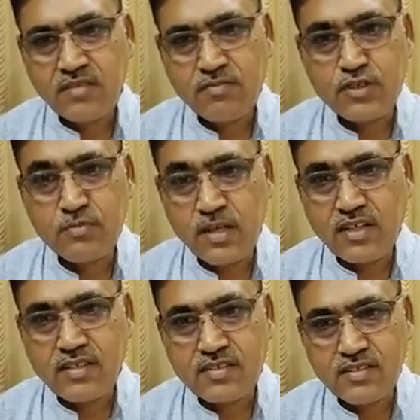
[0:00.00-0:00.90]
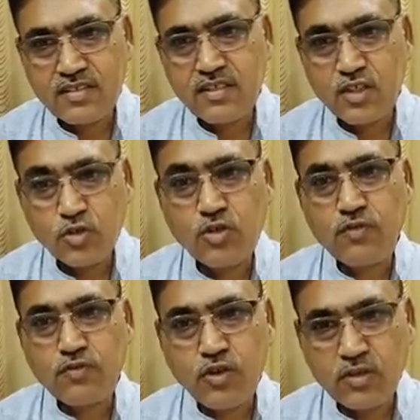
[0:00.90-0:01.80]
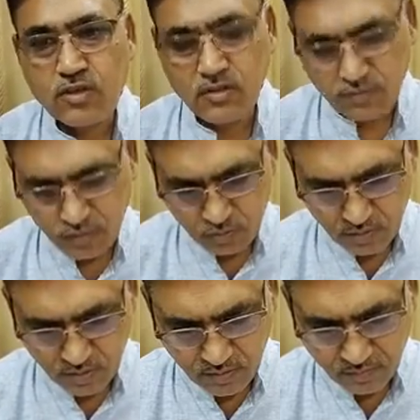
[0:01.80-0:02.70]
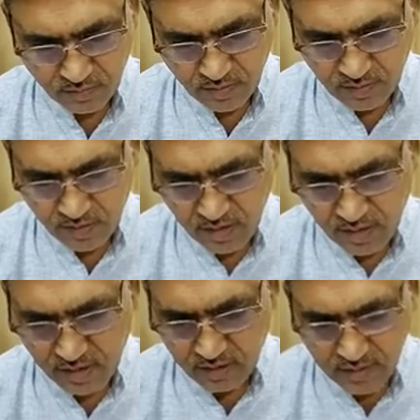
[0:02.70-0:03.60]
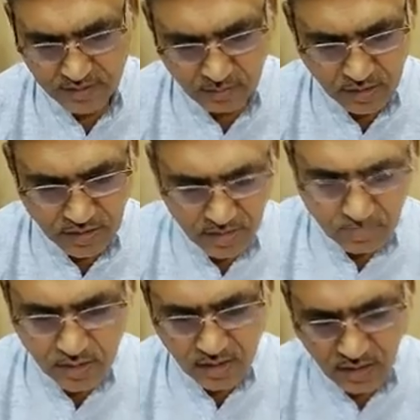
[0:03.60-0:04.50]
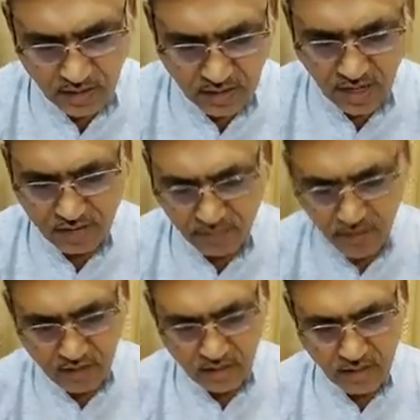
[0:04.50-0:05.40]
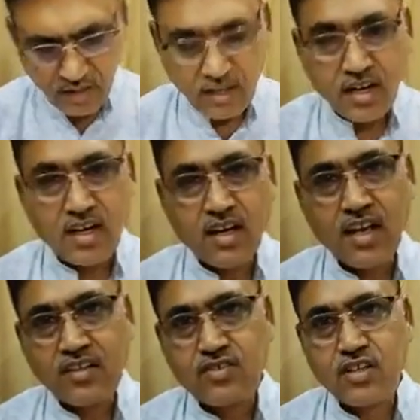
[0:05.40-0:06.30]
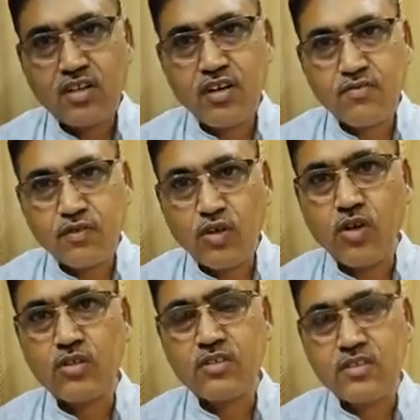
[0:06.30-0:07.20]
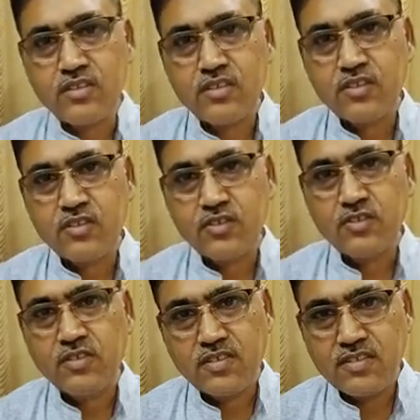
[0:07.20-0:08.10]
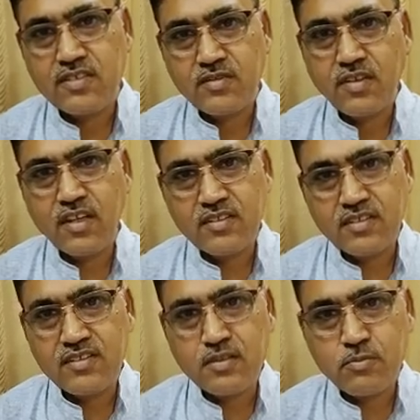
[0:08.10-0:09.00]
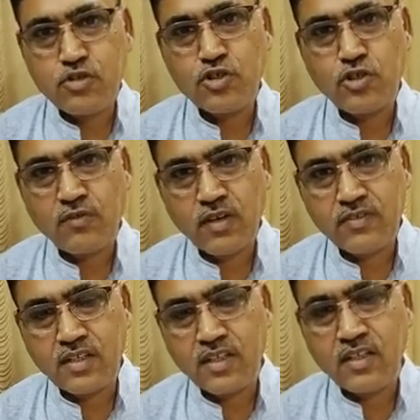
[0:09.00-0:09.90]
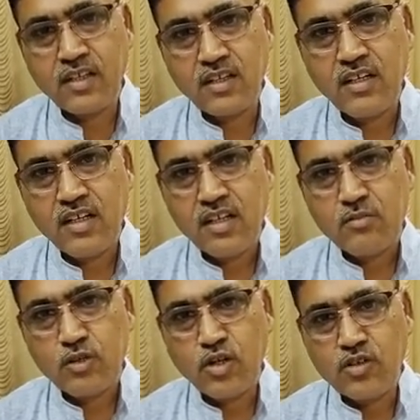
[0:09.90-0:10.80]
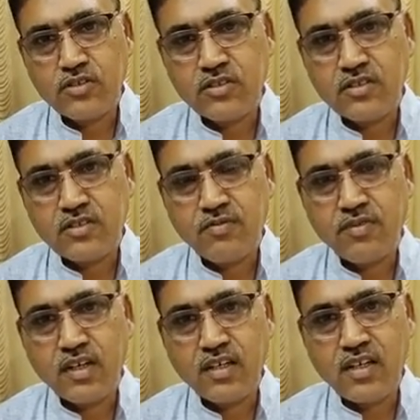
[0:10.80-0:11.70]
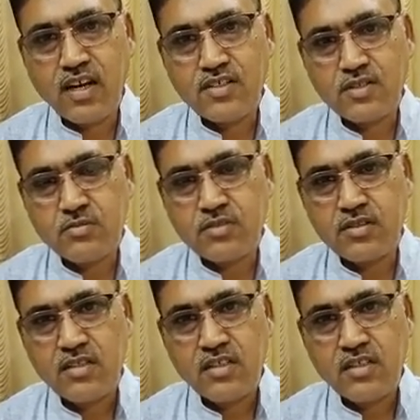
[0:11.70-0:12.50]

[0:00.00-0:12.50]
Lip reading: which make us good for future. There is some hidden meaning in every action of God. So this is the way, this is the positive way of thinking, because the suffering and hardships